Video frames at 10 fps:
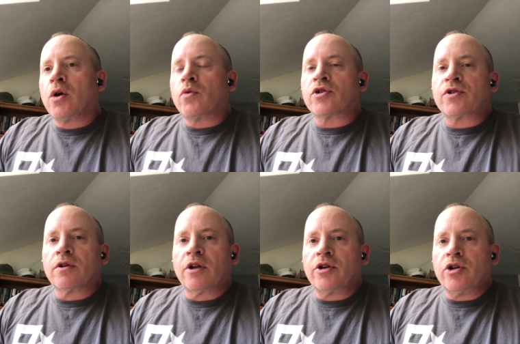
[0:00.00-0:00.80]
We're
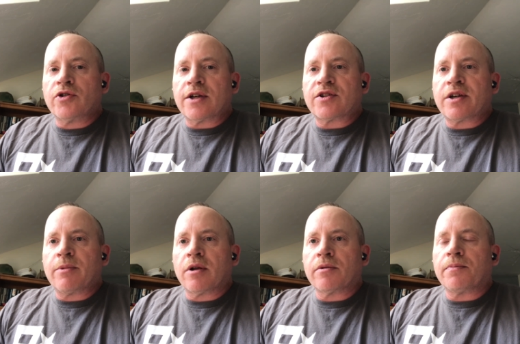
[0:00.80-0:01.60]
still using
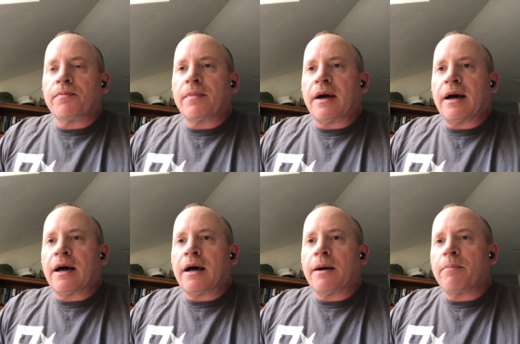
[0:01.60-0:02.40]
similar
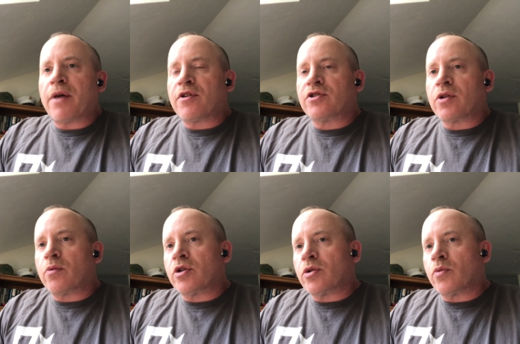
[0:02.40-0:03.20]
methods that
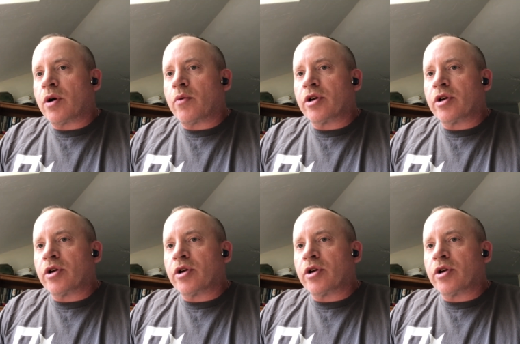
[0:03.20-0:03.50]
we're